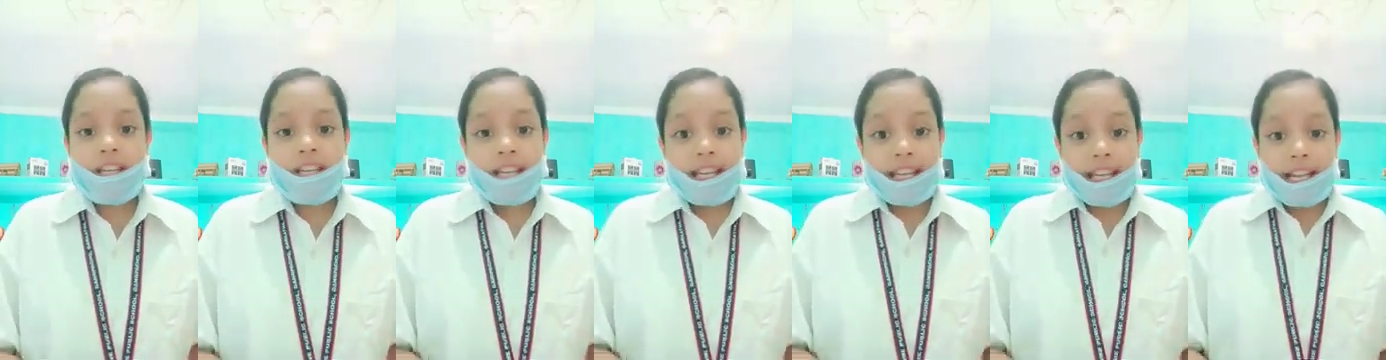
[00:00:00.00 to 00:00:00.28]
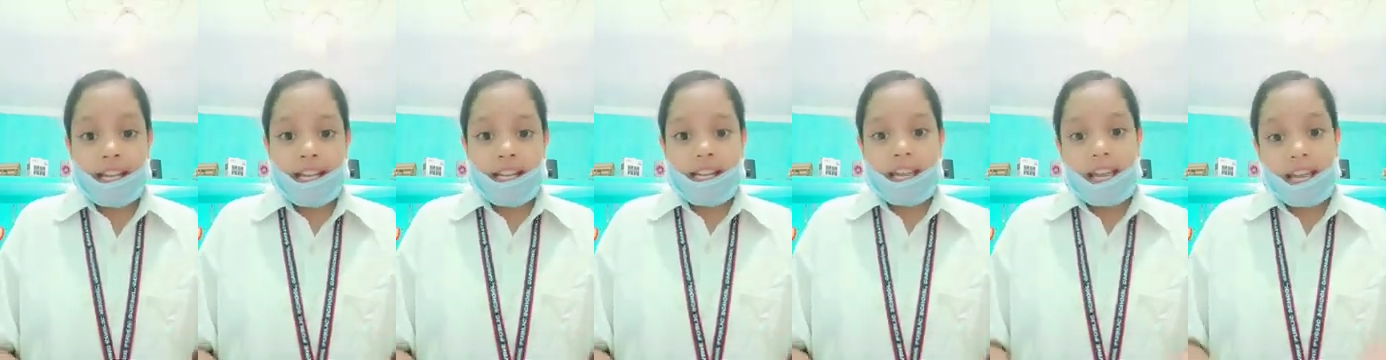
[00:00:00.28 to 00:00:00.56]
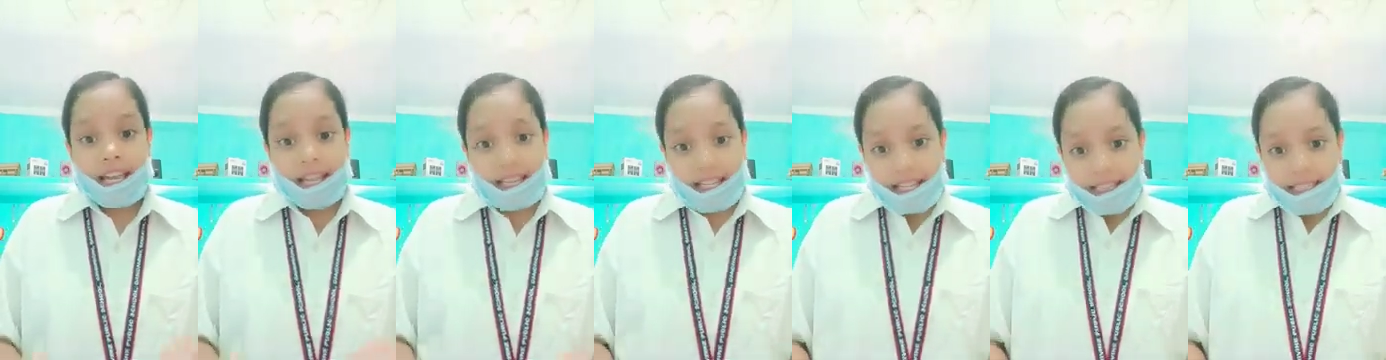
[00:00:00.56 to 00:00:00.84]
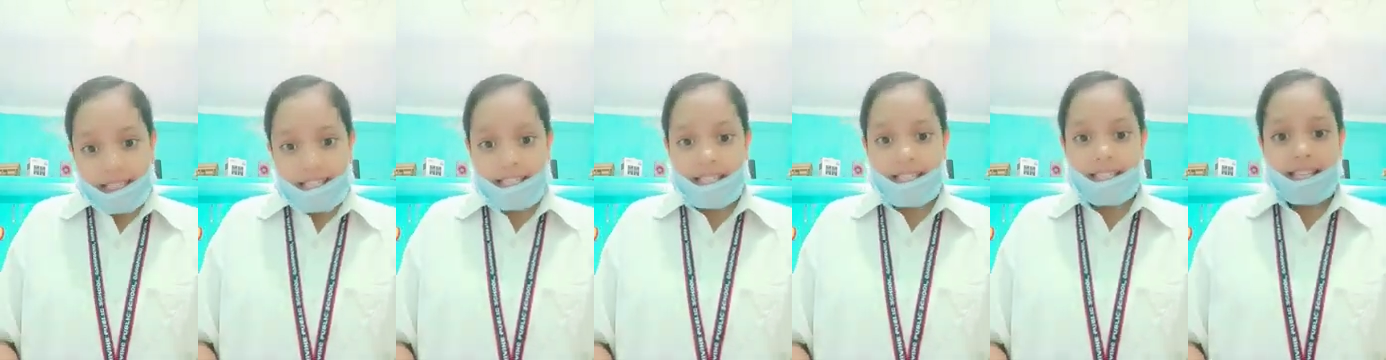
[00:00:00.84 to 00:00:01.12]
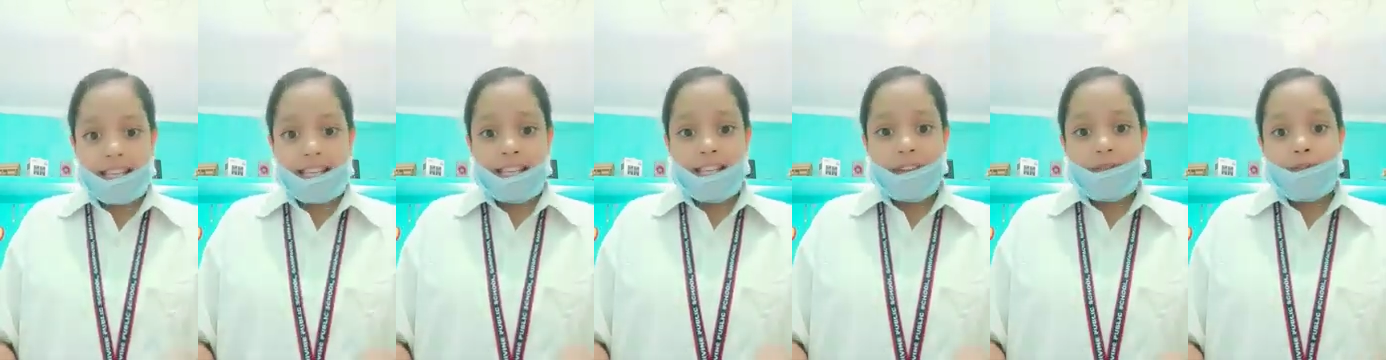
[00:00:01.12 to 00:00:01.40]
Eat
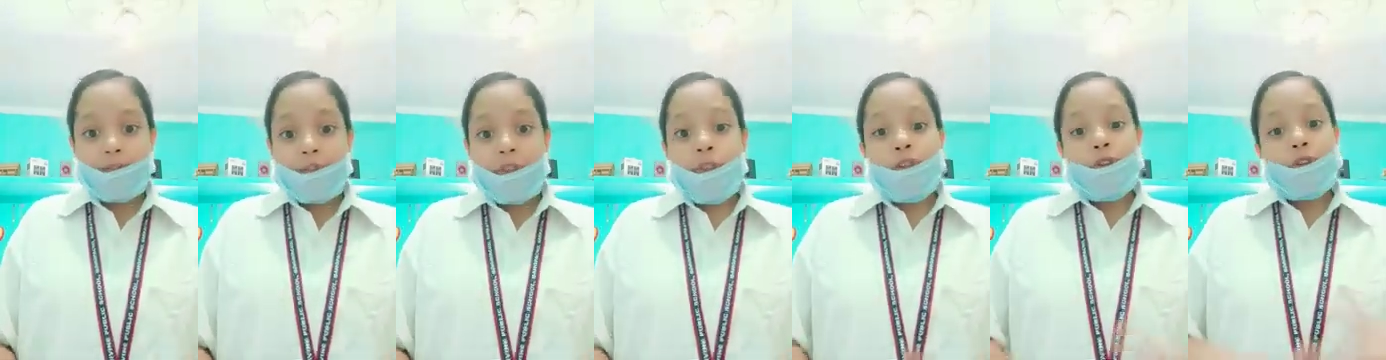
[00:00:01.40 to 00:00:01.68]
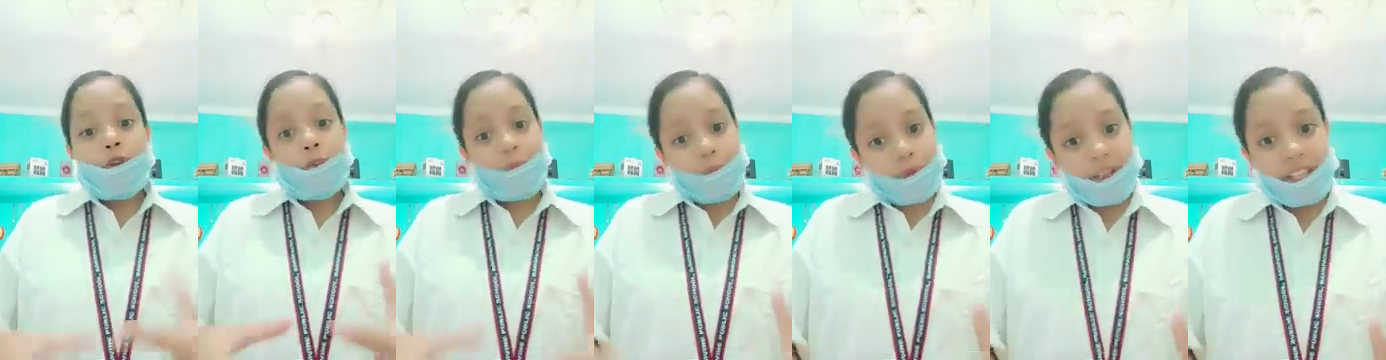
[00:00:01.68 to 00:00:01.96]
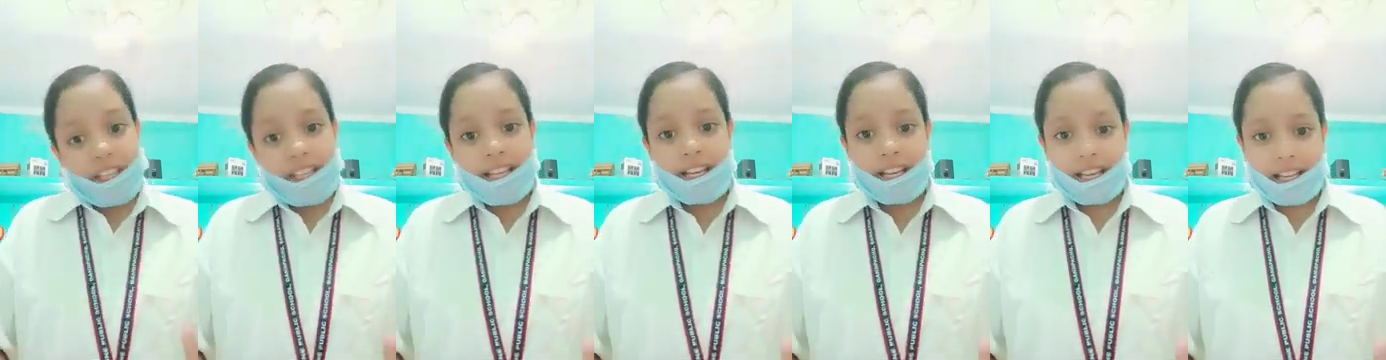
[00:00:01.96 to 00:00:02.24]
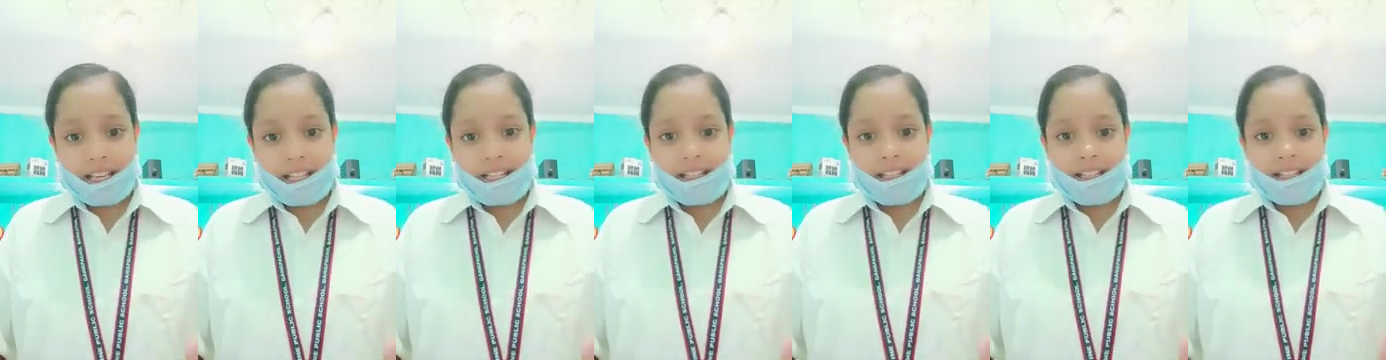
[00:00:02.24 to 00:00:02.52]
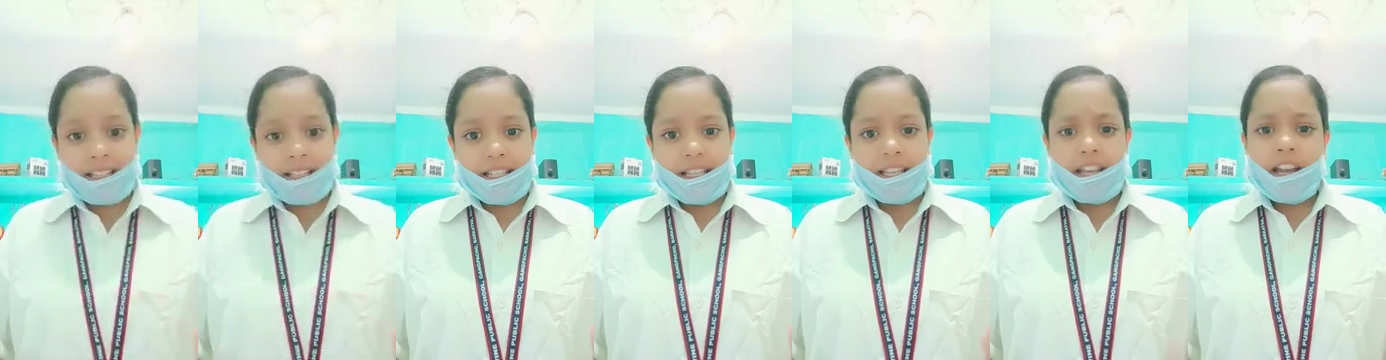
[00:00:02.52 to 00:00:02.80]
healthy to be
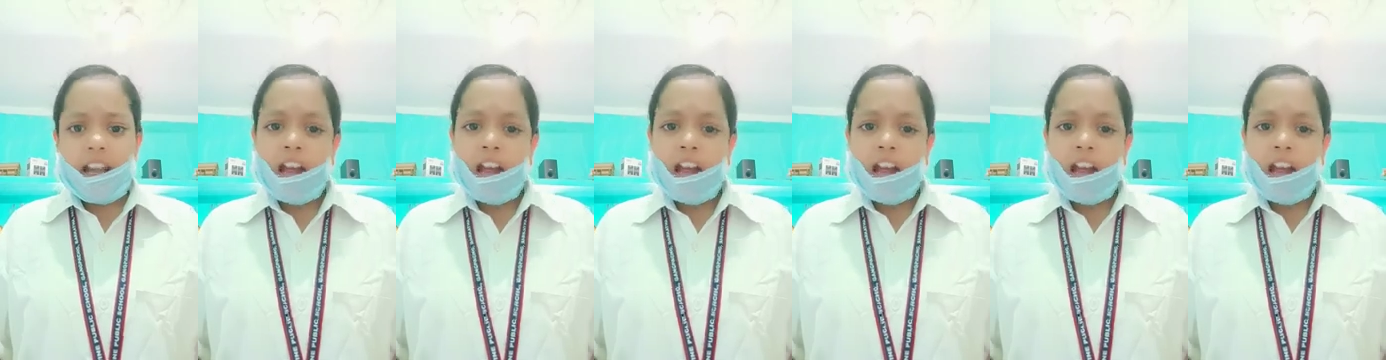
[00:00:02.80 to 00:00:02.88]
healthy.